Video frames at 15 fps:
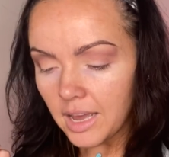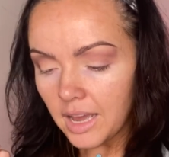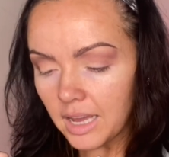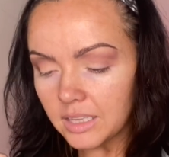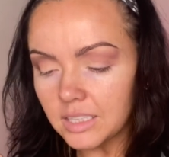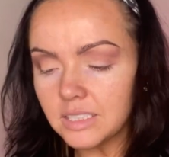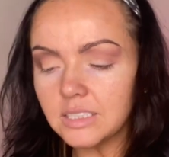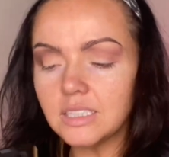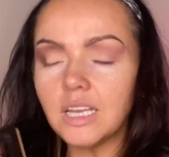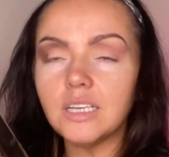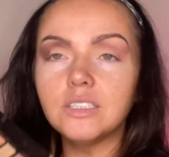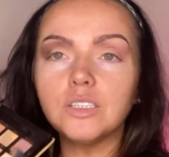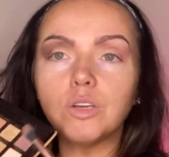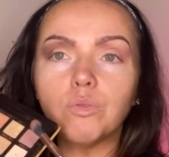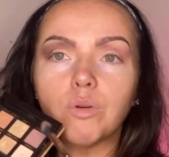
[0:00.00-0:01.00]
And this
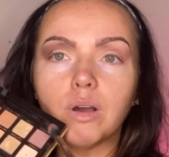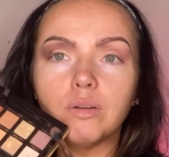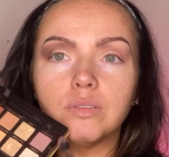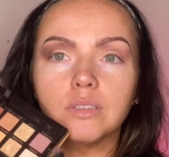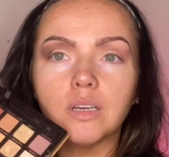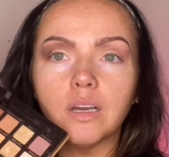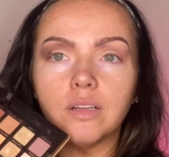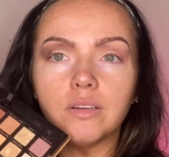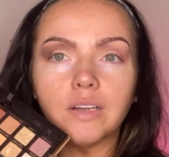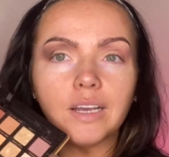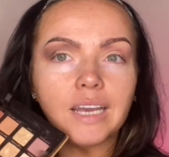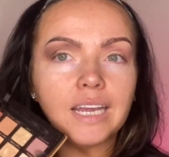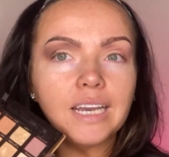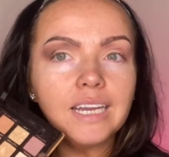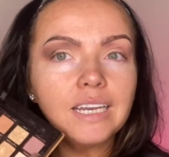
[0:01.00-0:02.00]
Dusty Rose color,
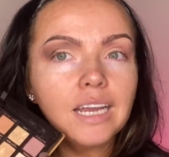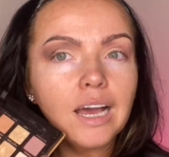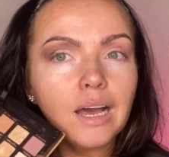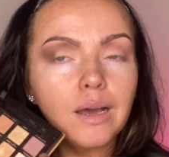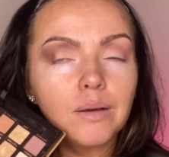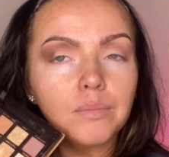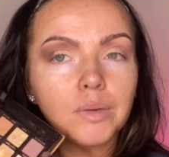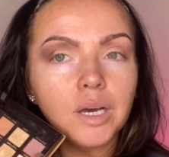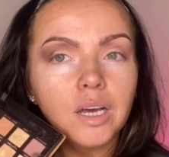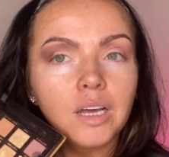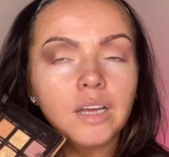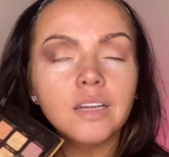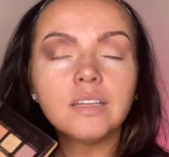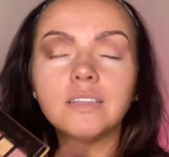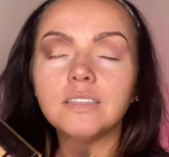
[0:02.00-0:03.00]
anytime.
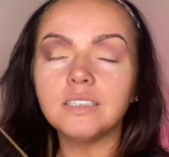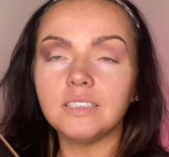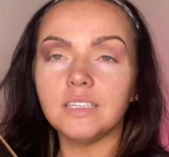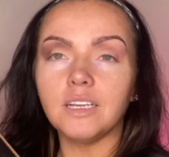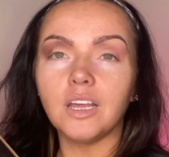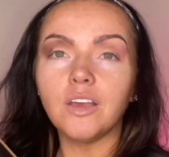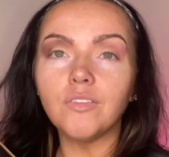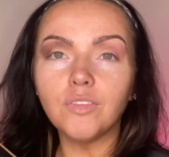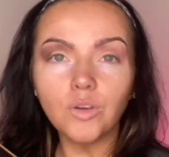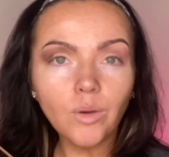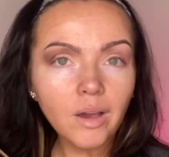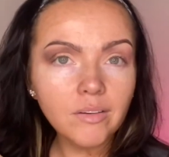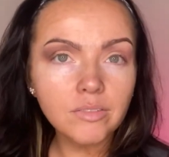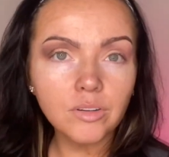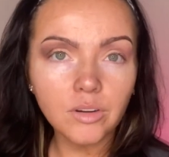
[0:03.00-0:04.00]
Listen, if you
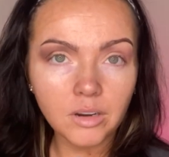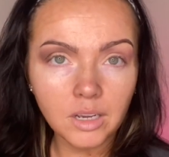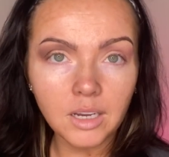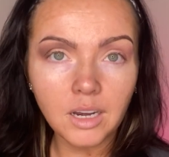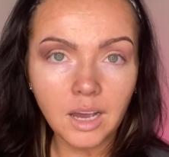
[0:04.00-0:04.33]
have green